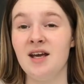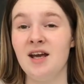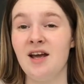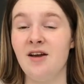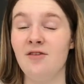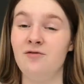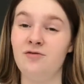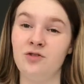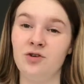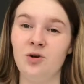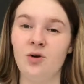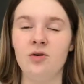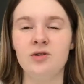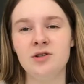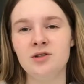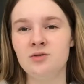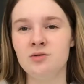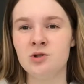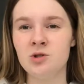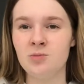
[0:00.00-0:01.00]
if you
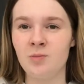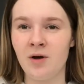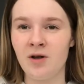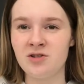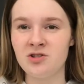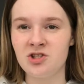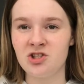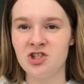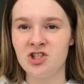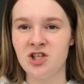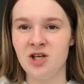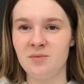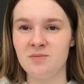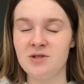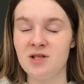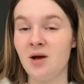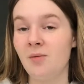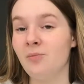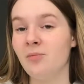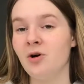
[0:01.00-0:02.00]
only do
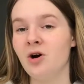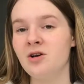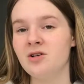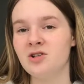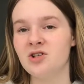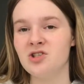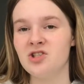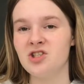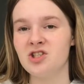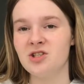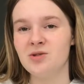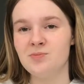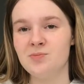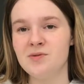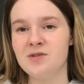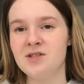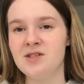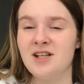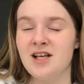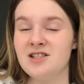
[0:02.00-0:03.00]
sponsorships and
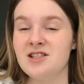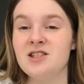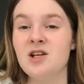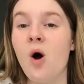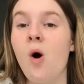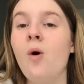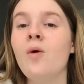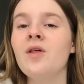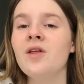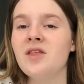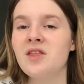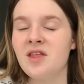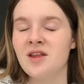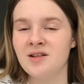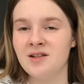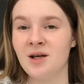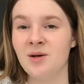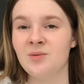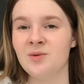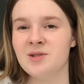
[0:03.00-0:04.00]
partnerships, that's the only
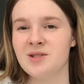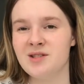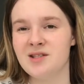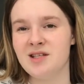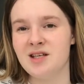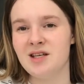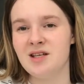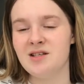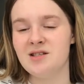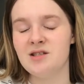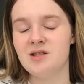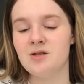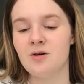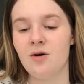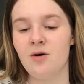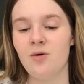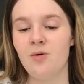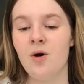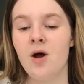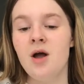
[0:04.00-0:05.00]
thing they will see.
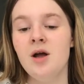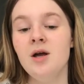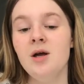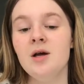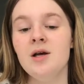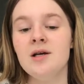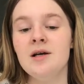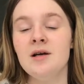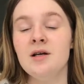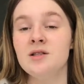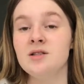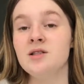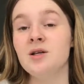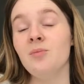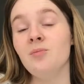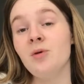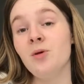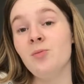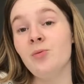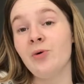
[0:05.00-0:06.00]
So
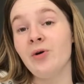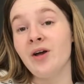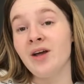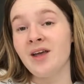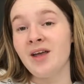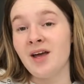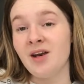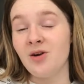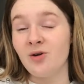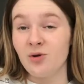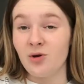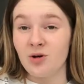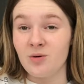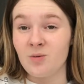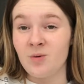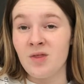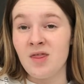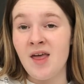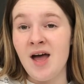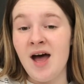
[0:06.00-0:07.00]
some people can get annoyed
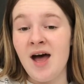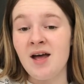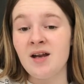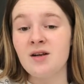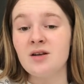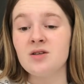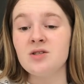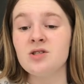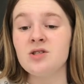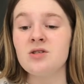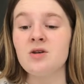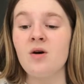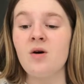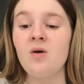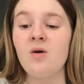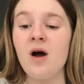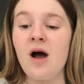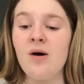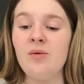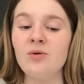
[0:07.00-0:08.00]
with that.
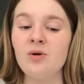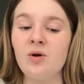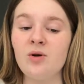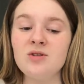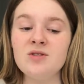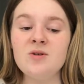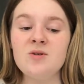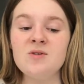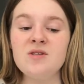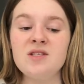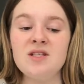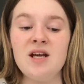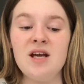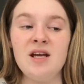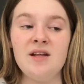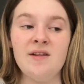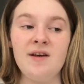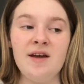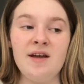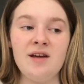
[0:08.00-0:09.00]
So I would also say